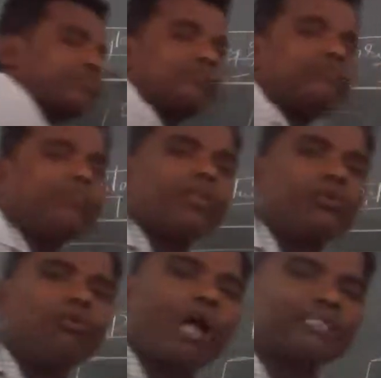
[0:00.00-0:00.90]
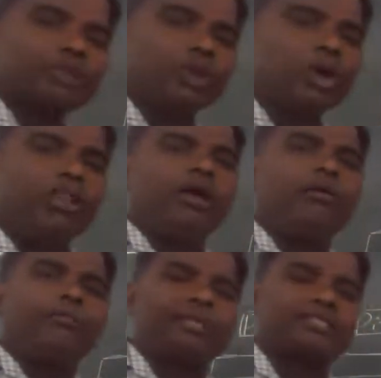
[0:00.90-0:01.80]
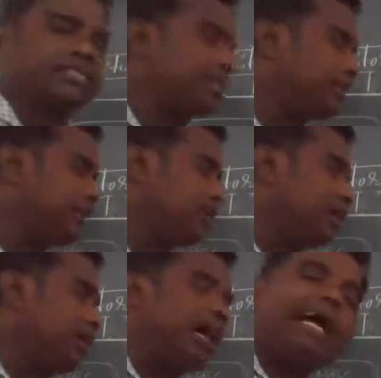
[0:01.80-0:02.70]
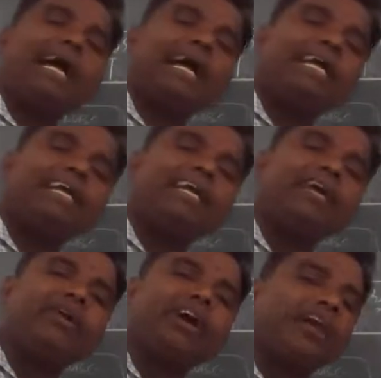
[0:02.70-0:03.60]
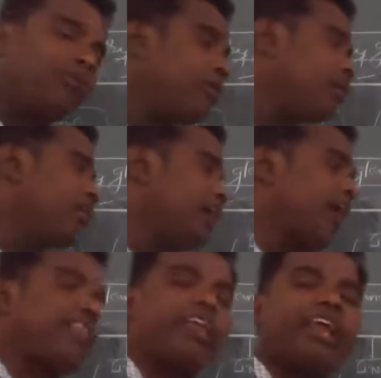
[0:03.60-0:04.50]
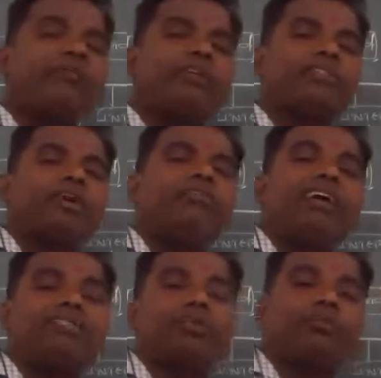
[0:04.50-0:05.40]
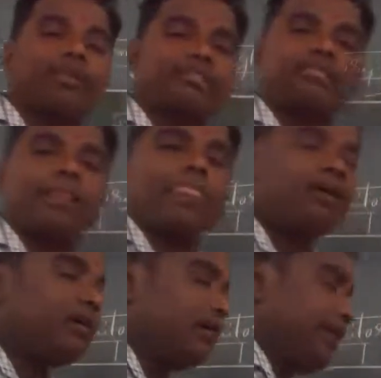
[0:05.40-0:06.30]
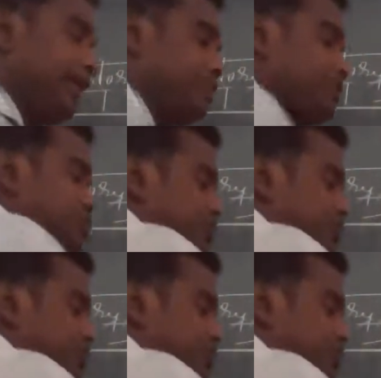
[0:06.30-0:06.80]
Vasopressin, anti-diuretic hormone. Another name that is called vasopressin. Next, second